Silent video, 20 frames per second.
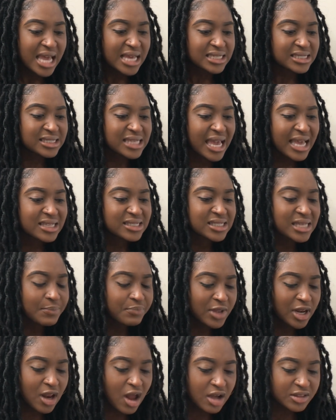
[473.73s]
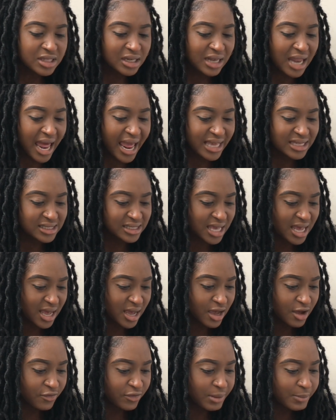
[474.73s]
saying something along the lines
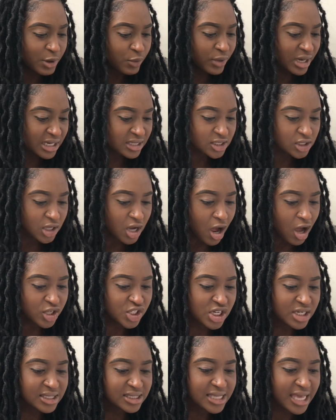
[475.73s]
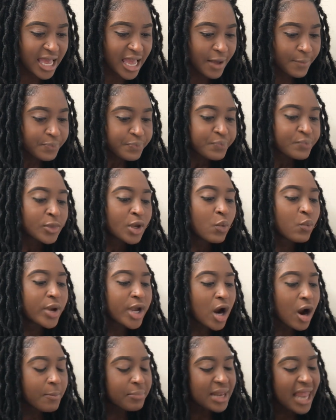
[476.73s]
of, let me read it to y'all. She said,
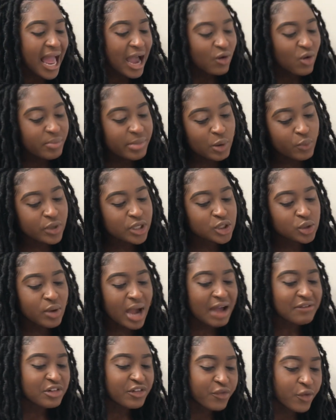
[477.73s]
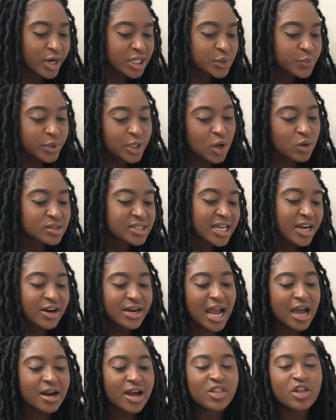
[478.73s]
"We are black women. We do have a voice. We don't tear
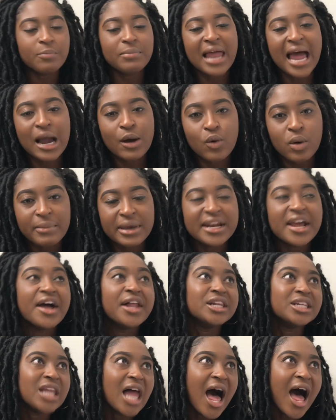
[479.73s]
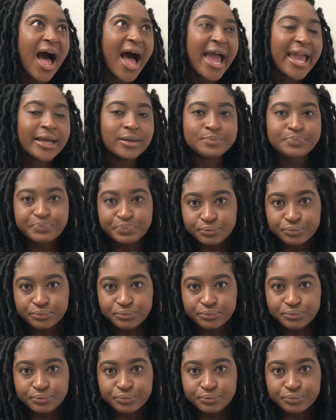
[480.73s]
down other black women." Lie.